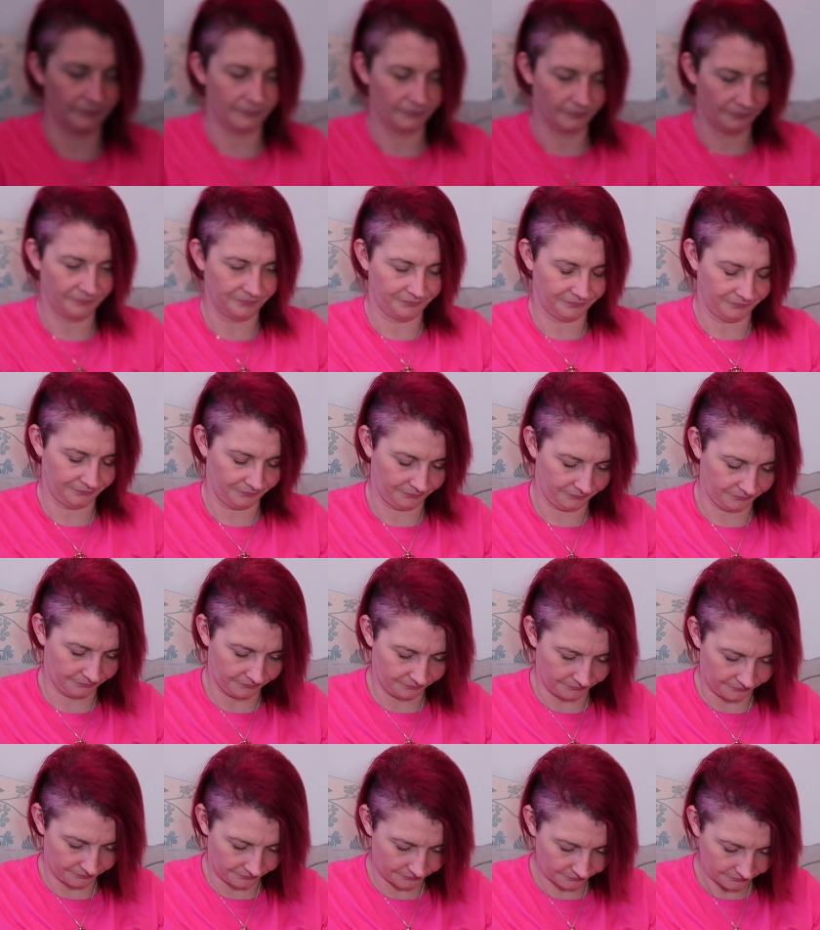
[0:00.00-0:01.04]

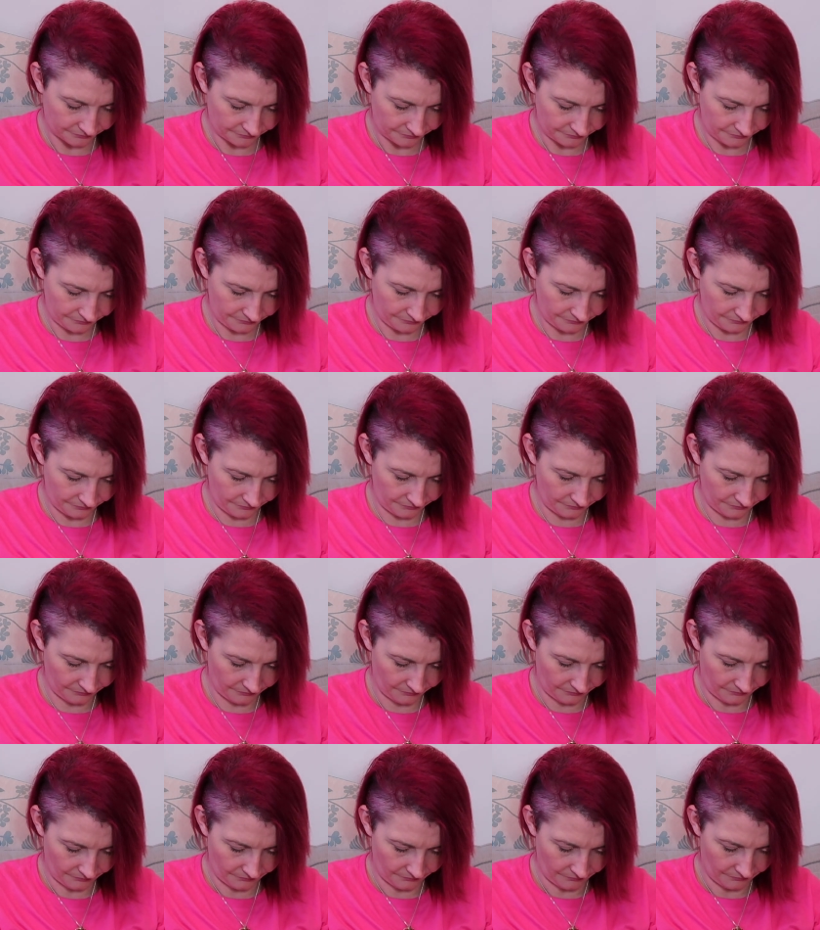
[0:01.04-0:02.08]

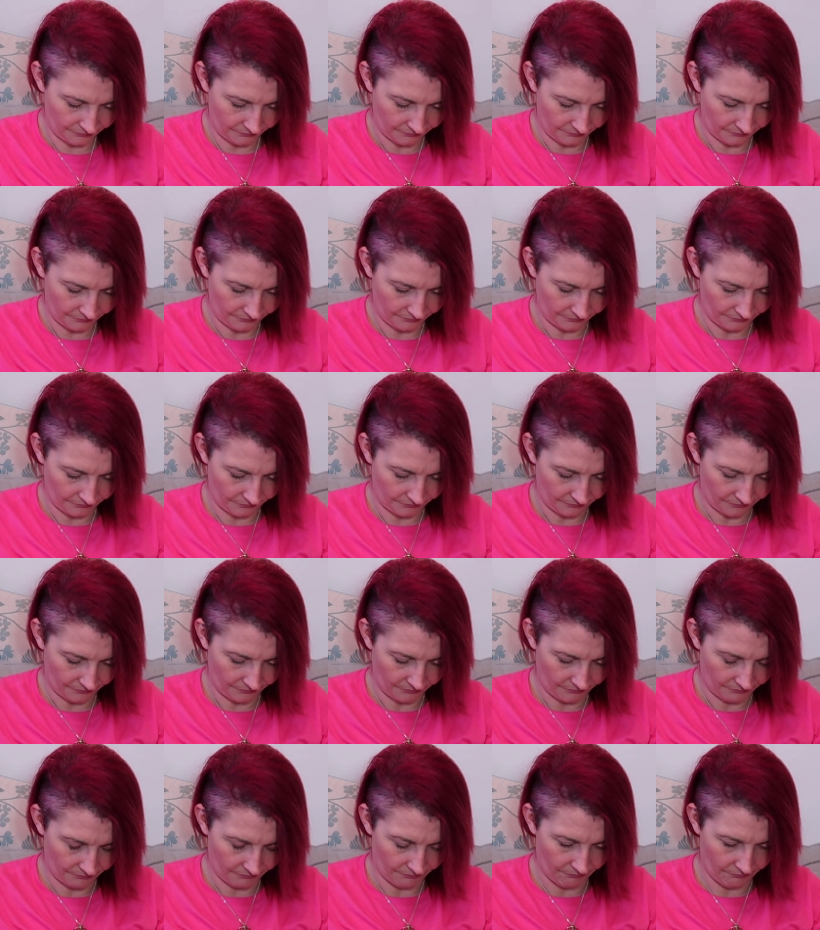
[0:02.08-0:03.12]

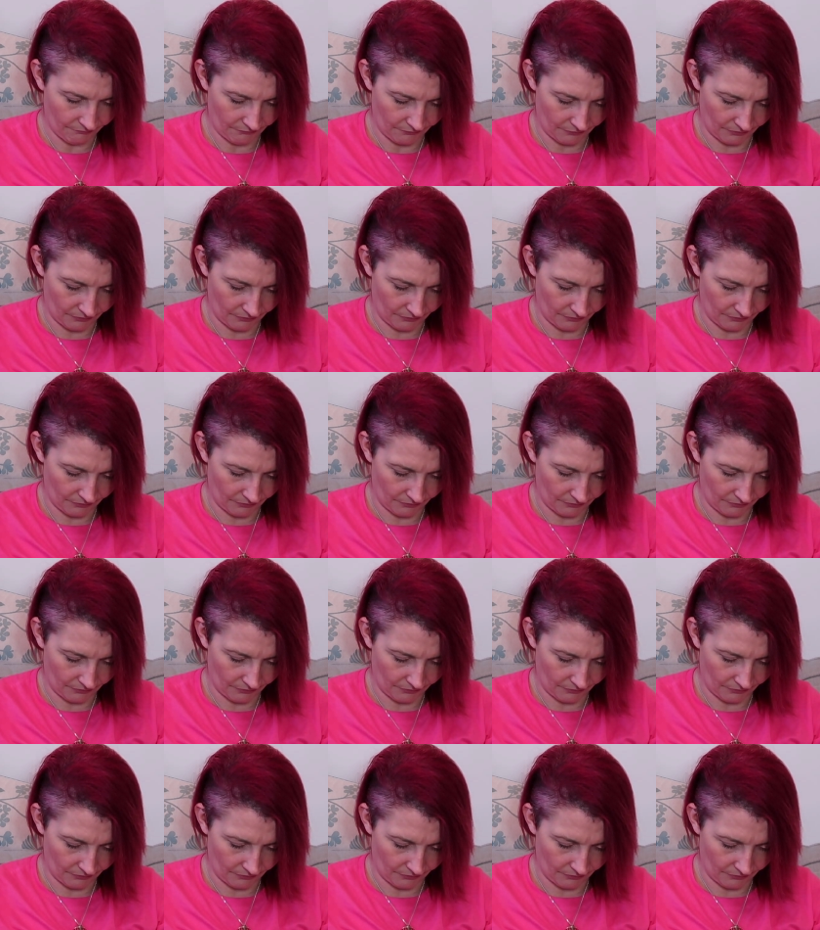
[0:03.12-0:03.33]
Nobody speaks.